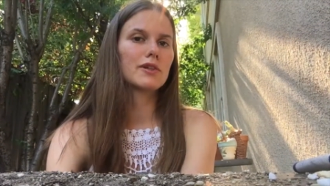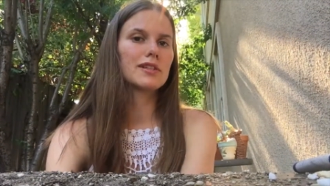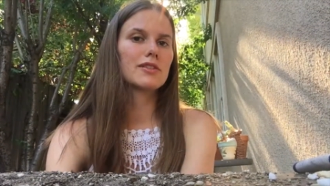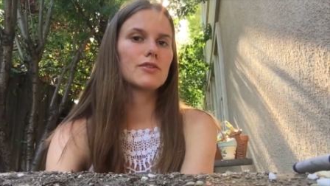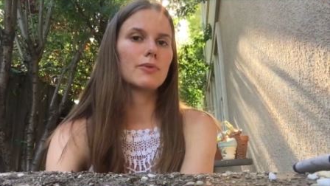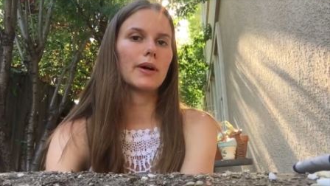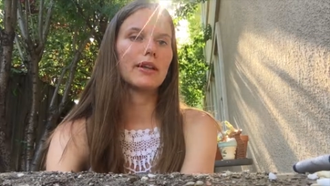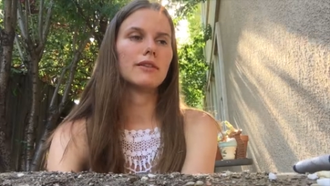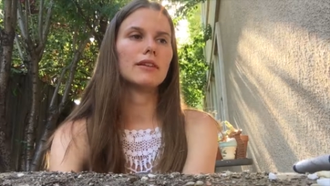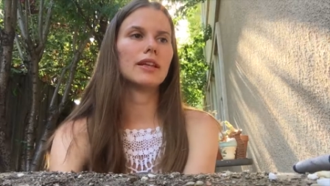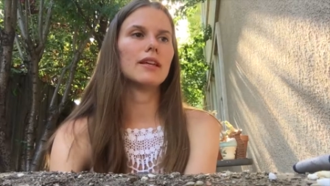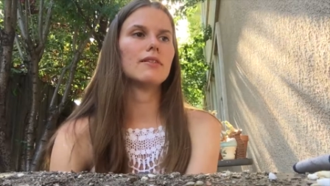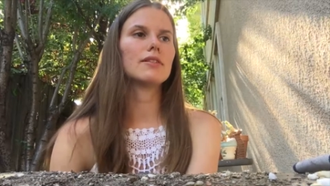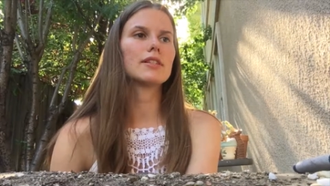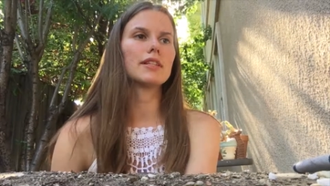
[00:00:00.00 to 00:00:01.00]
reasons why the
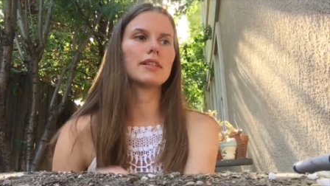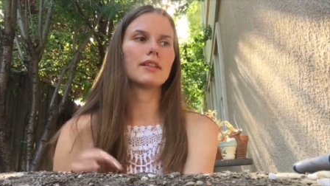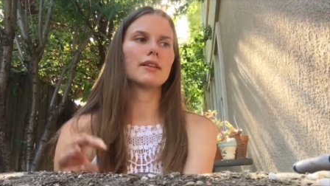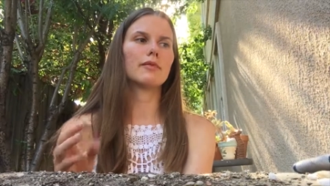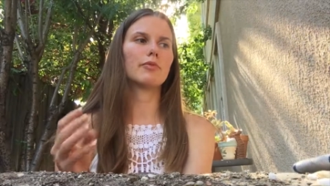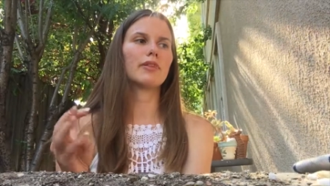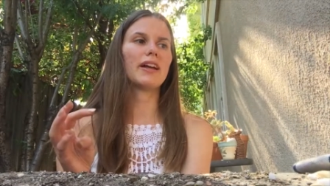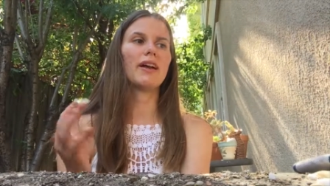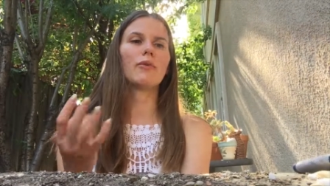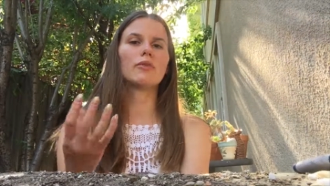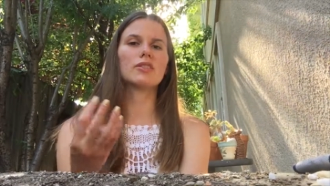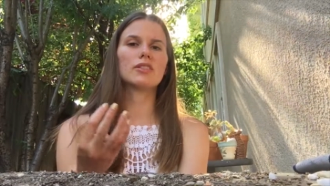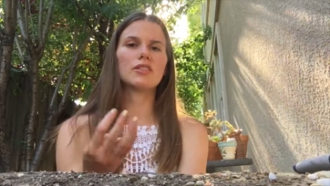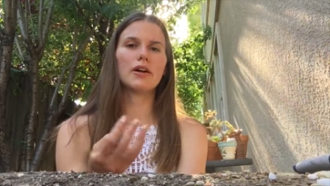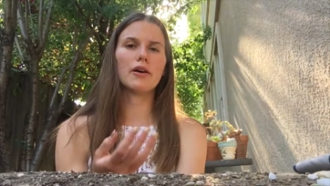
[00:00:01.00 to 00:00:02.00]
leaves in the plant
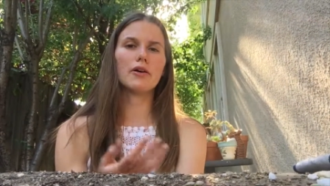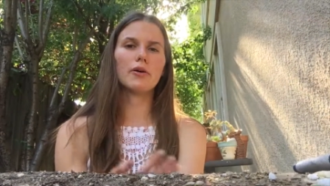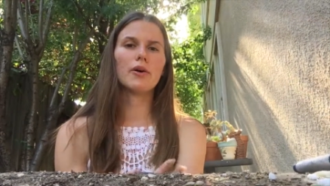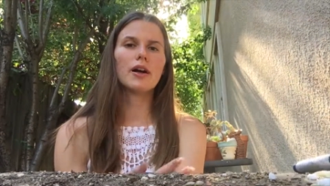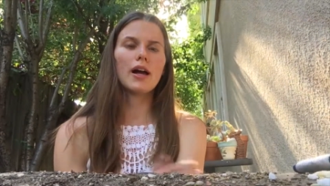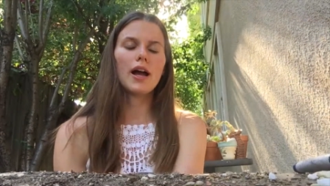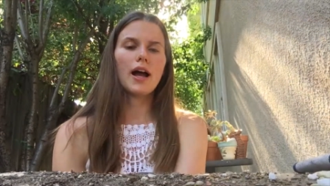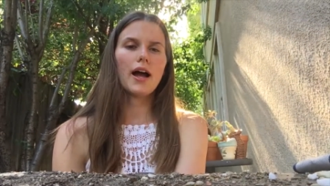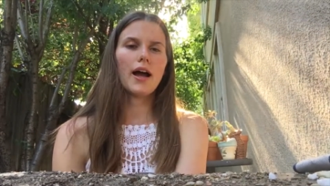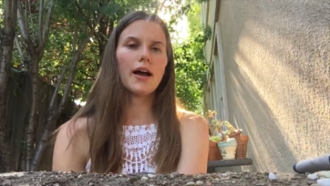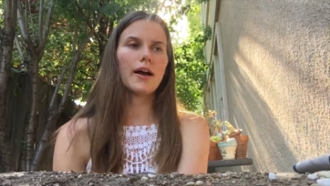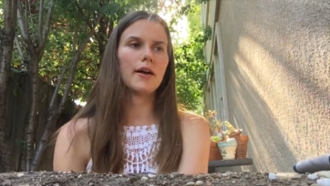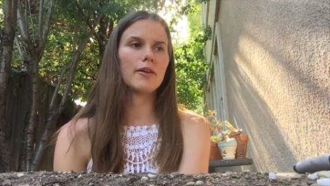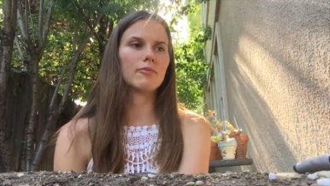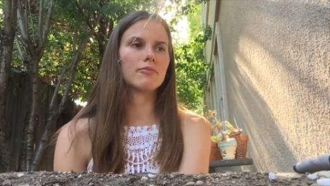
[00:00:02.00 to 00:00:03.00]
was so
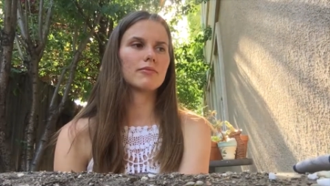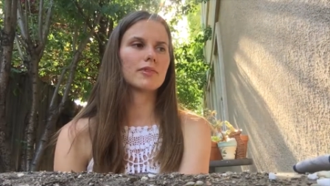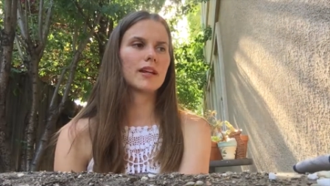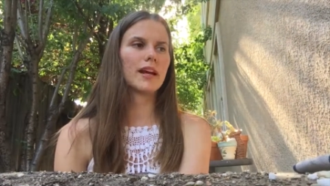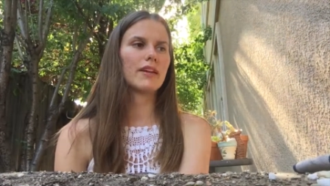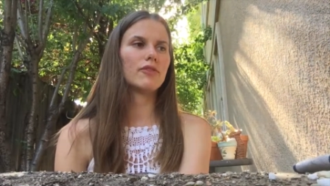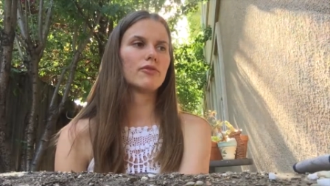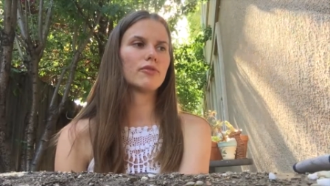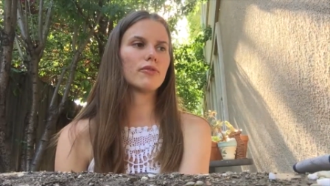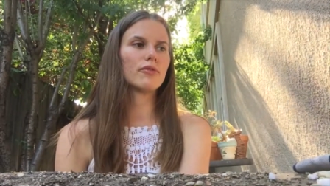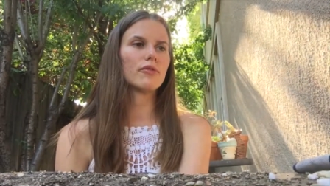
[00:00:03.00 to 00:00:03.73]
kind of